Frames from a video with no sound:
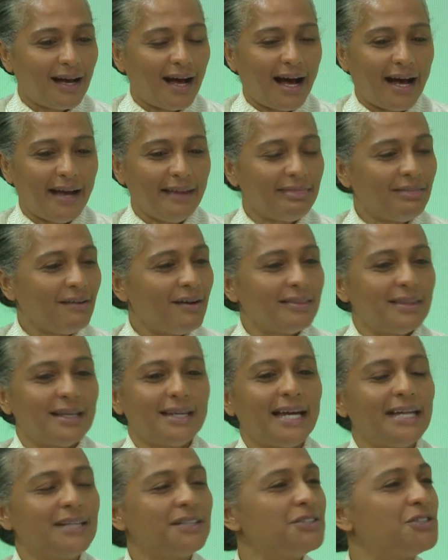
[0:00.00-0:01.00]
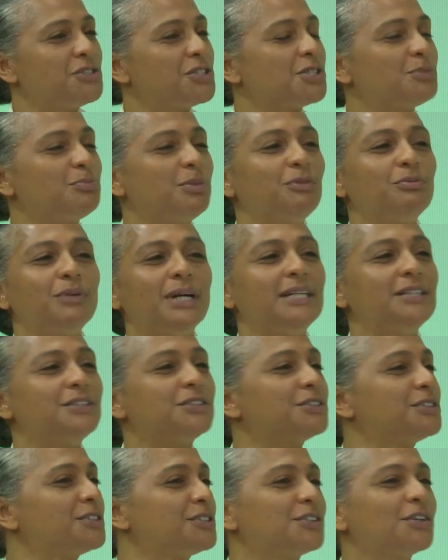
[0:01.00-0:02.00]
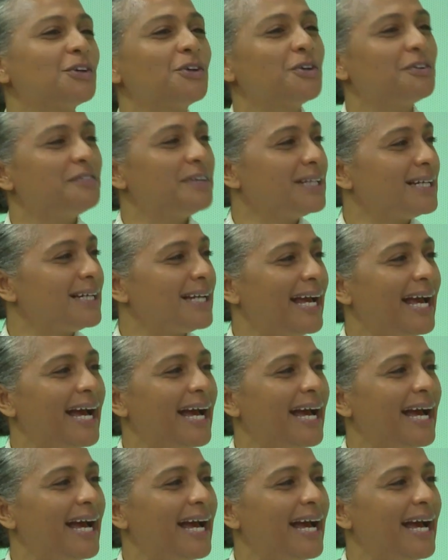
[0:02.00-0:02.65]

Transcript: I thought that I could just be ready to serve and that mm.